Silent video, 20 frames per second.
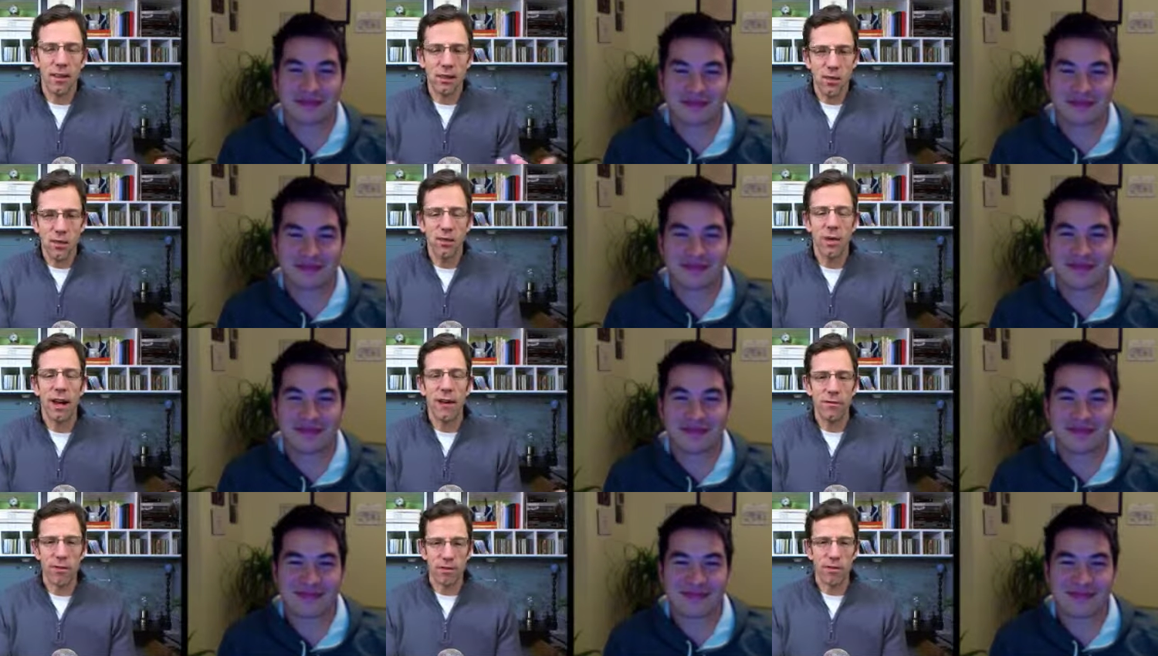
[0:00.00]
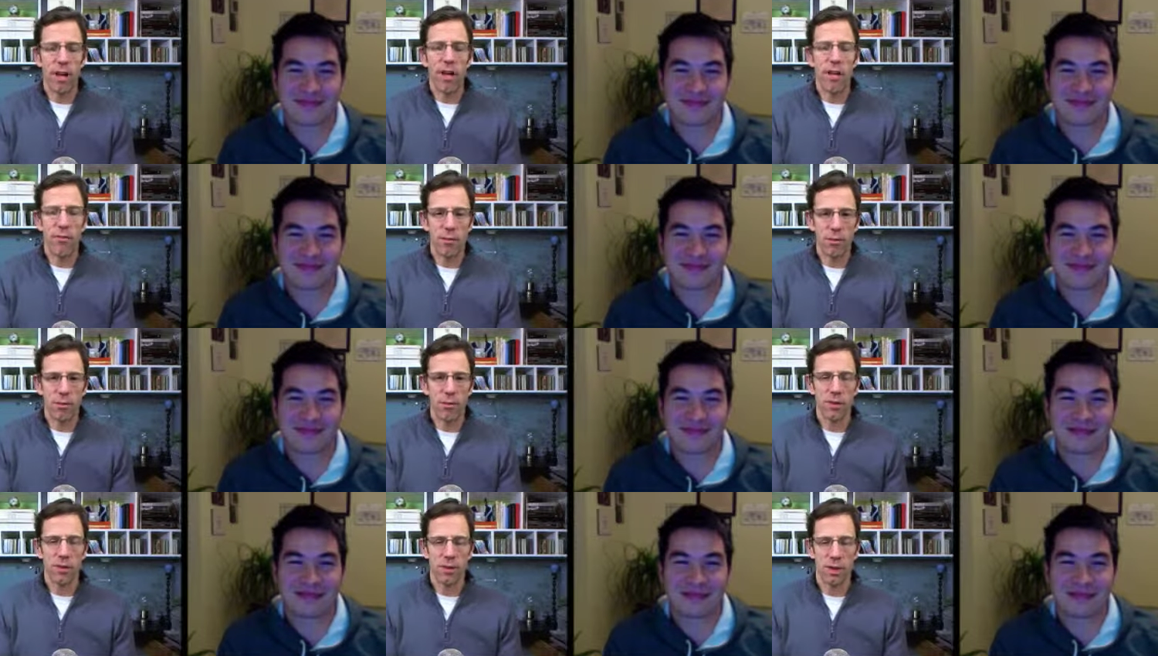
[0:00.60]
Speaker 1: that you have developed
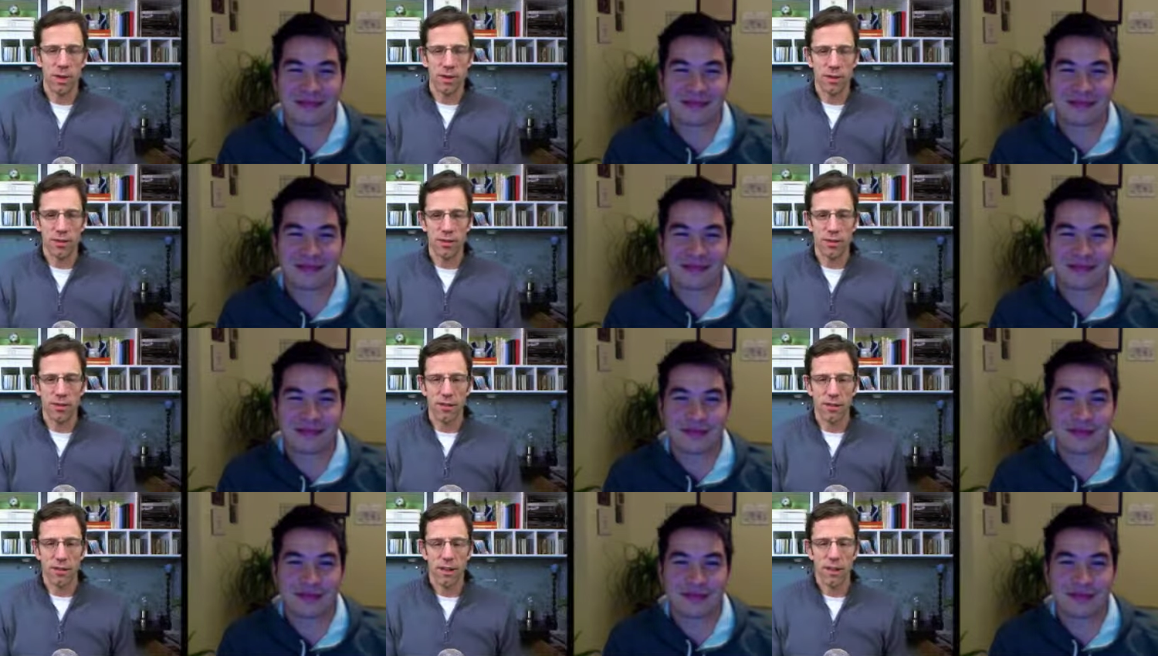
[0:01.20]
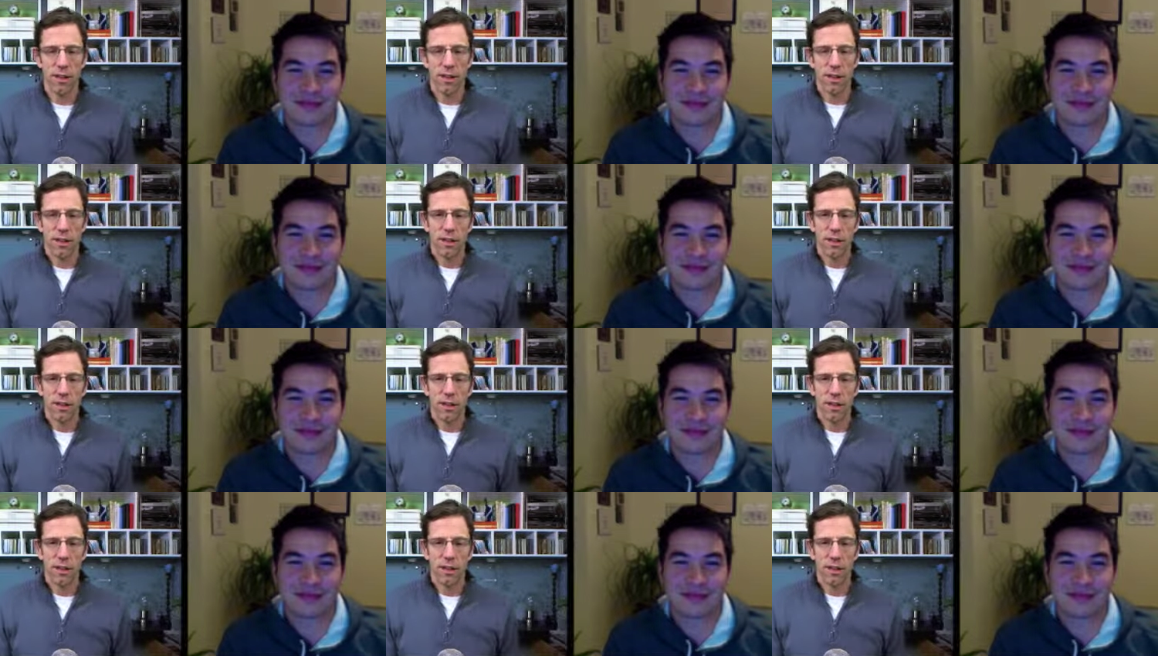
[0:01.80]
through these nine skills,